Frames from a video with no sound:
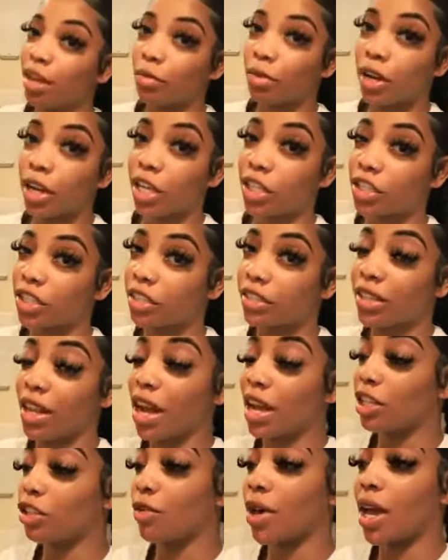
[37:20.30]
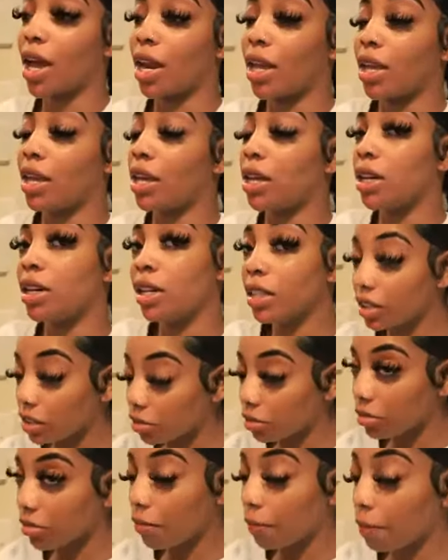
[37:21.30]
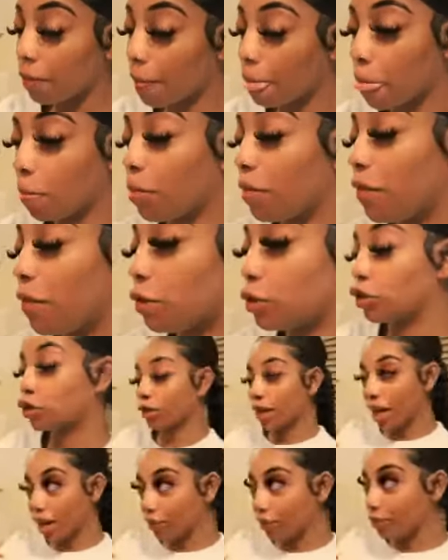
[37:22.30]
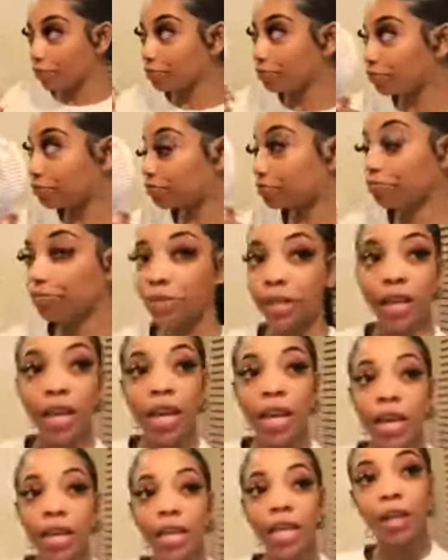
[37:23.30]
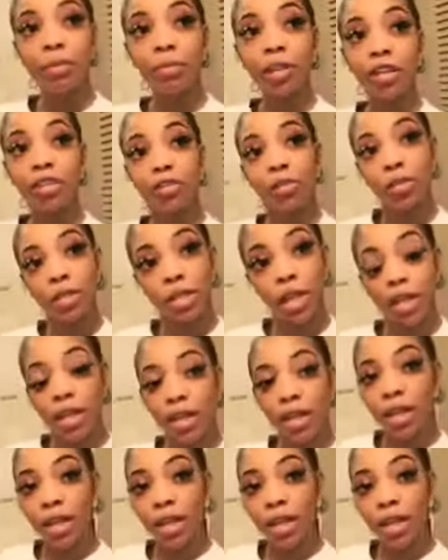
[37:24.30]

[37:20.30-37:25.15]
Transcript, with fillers: that range does not, so I gotta get custom. I was riding. Yep, that's what we taking